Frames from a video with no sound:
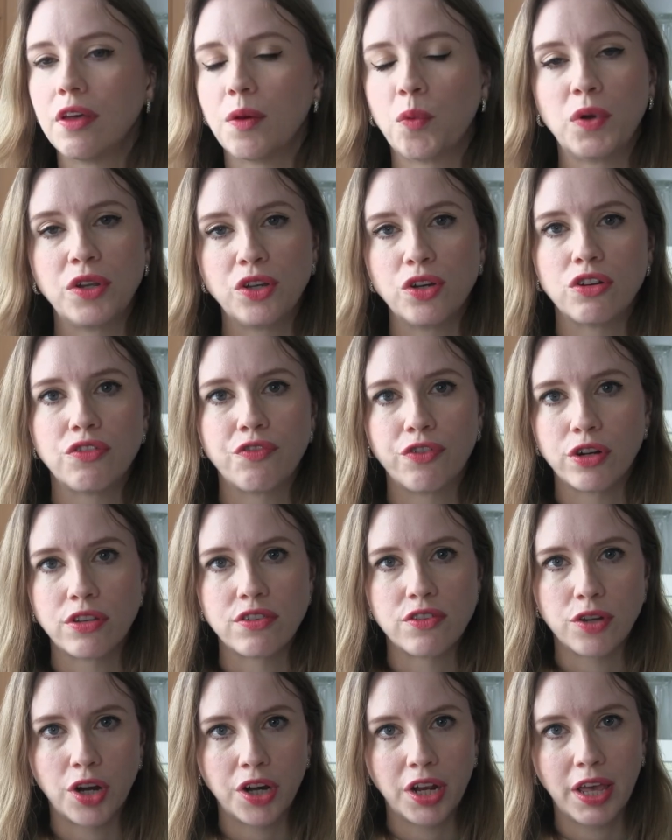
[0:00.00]
when you're
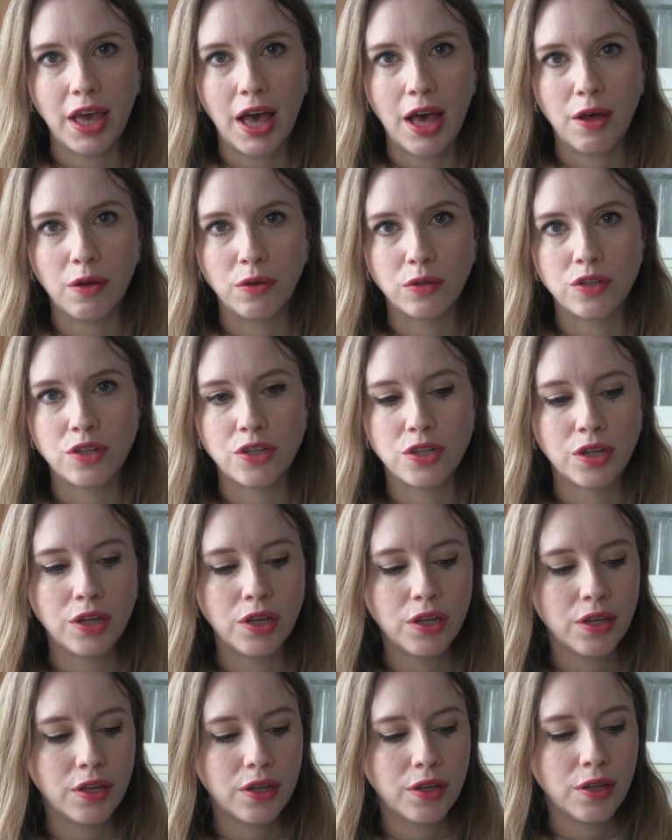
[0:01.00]
first starting out
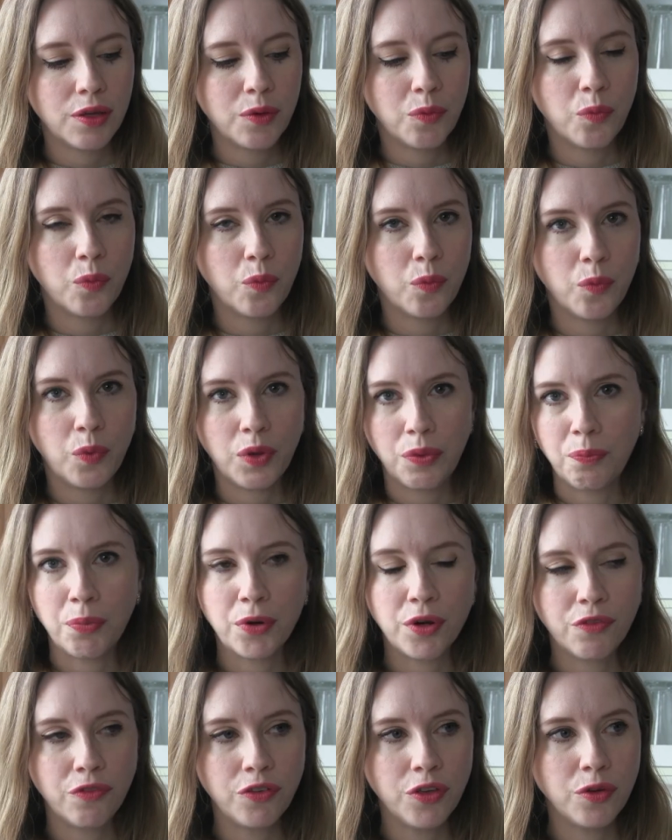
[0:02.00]
with
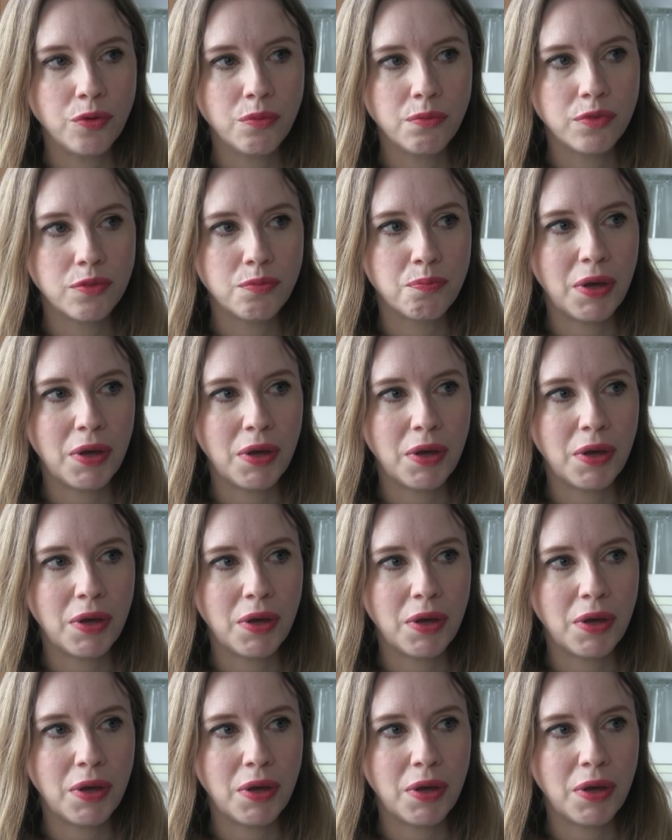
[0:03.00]
perfumes,